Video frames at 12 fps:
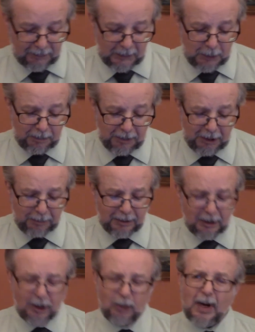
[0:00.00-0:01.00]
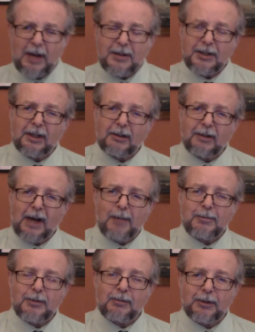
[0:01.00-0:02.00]
People are raising
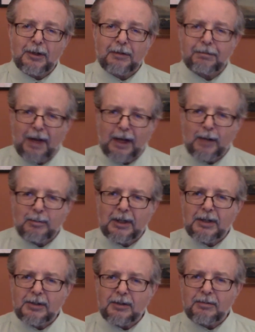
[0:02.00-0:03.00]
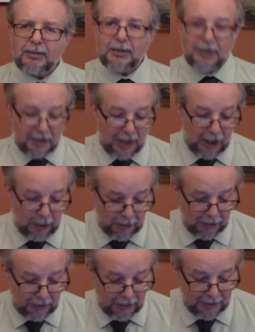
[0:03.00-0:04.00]
crops for their families and for their
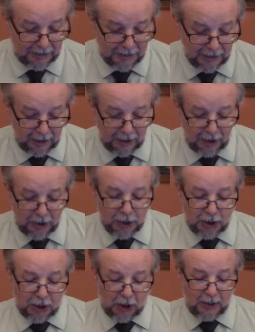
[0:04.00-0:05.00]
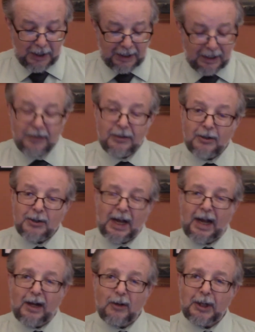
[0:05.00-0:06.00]
neighborhoods, showing others
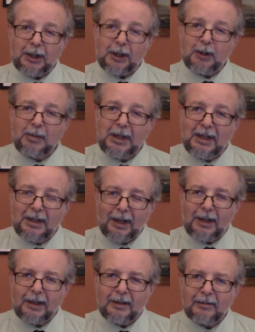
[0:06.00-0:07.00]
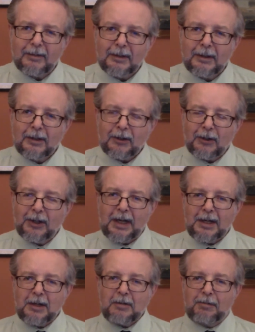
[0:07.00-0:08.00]
how it can be done,
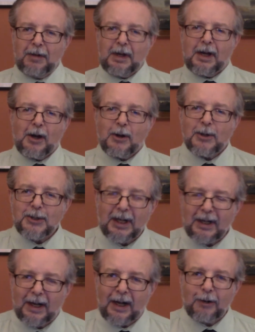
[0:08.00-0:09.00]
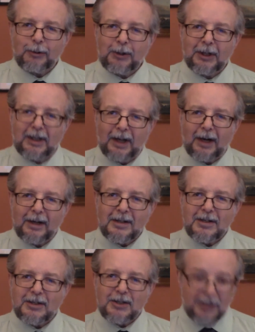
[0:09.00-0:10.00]
creating videos on how to
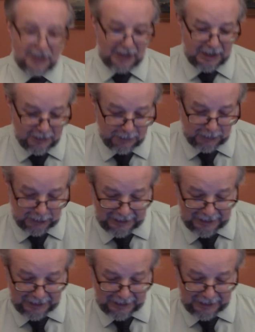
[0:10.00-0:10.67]
garden successfully.